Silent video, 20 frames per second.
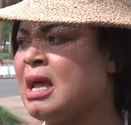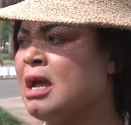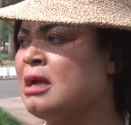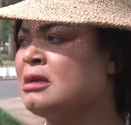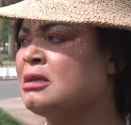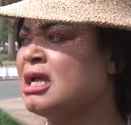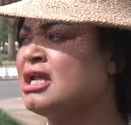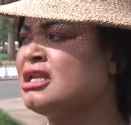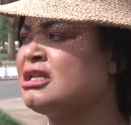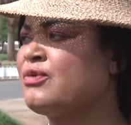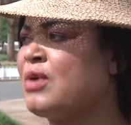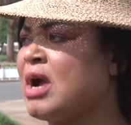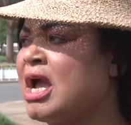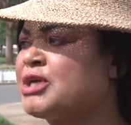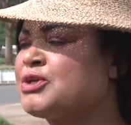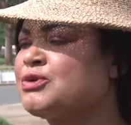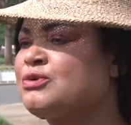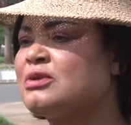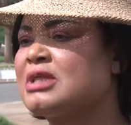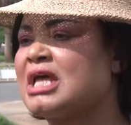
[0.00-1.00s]
And, and,
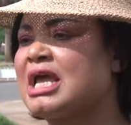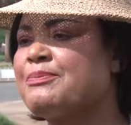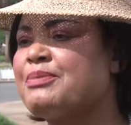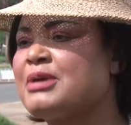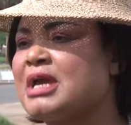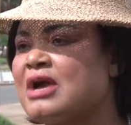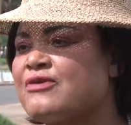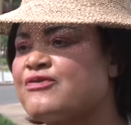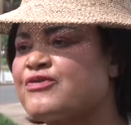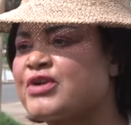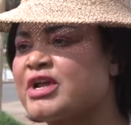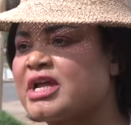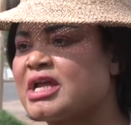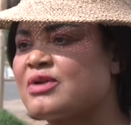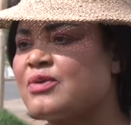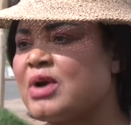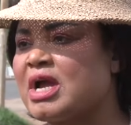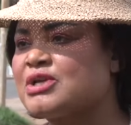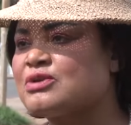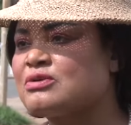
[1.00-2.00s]
why should they be
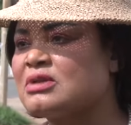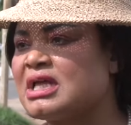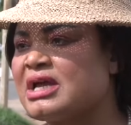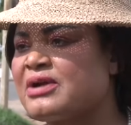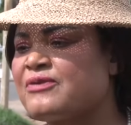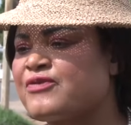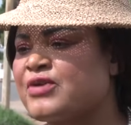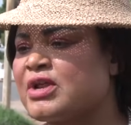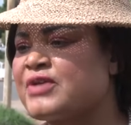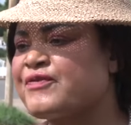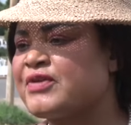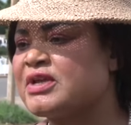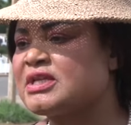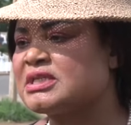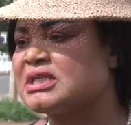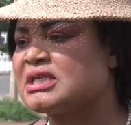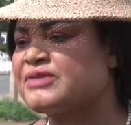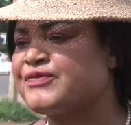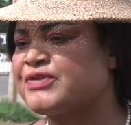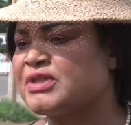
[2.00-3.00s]
afraid? Why should they, if,
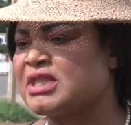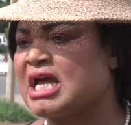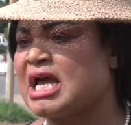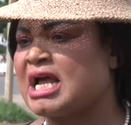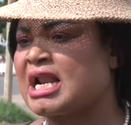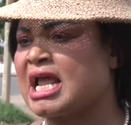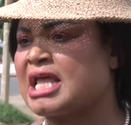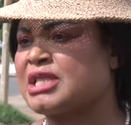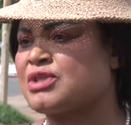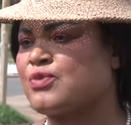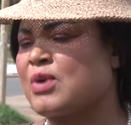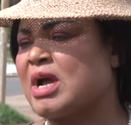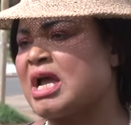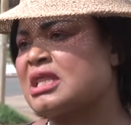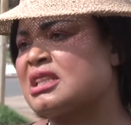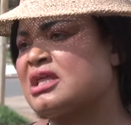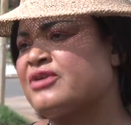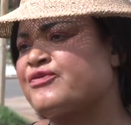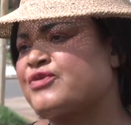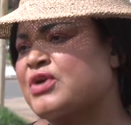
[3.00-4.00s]
it's, if their rights,
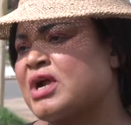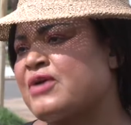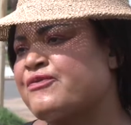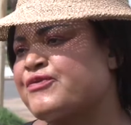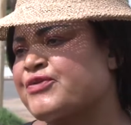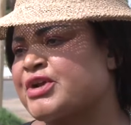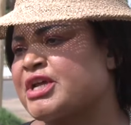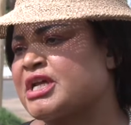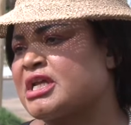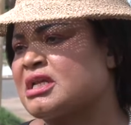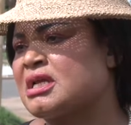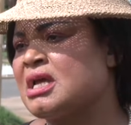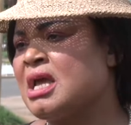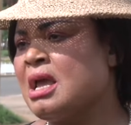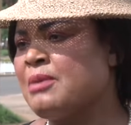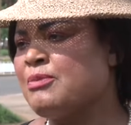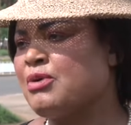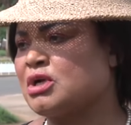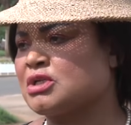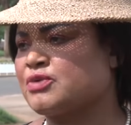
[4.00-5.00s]
why are they afraid?
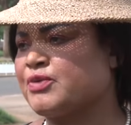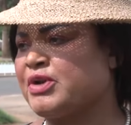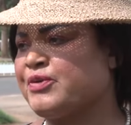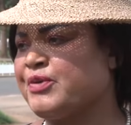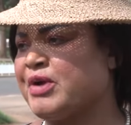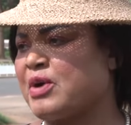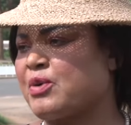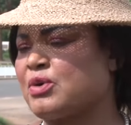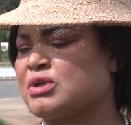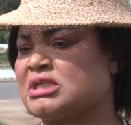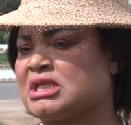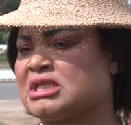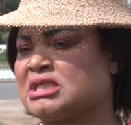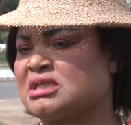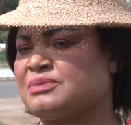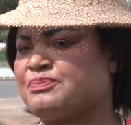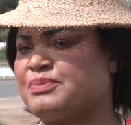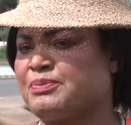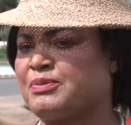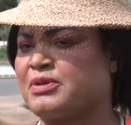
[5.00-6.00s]
Because when we are
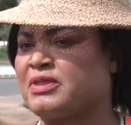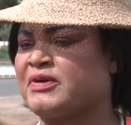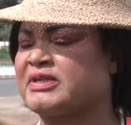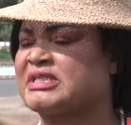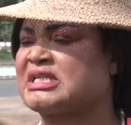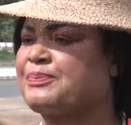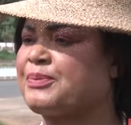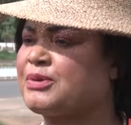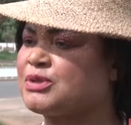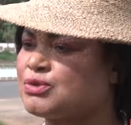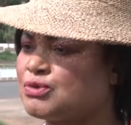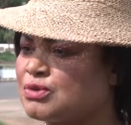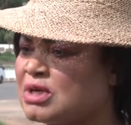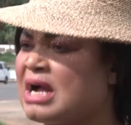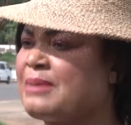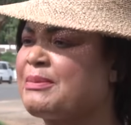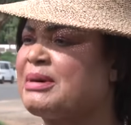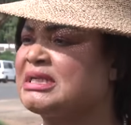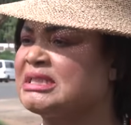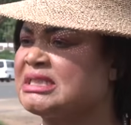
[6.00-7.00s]
consulting people, they were supposed to
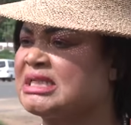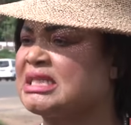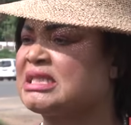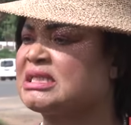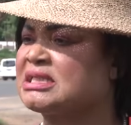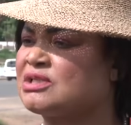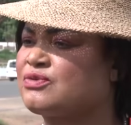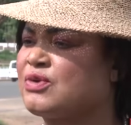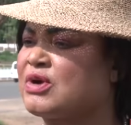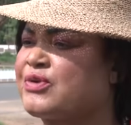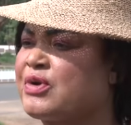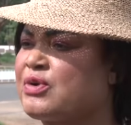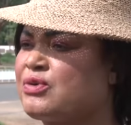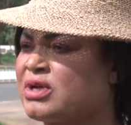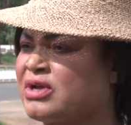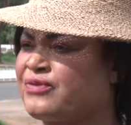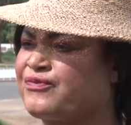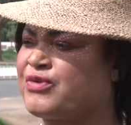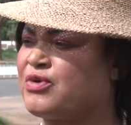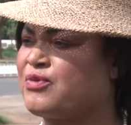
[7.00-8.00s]
come and say, this is what we are
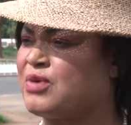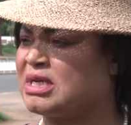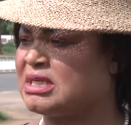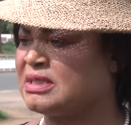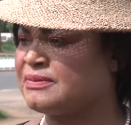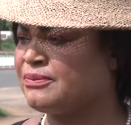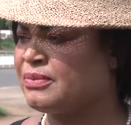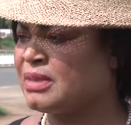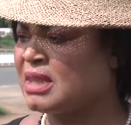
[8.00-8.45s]
looking forward.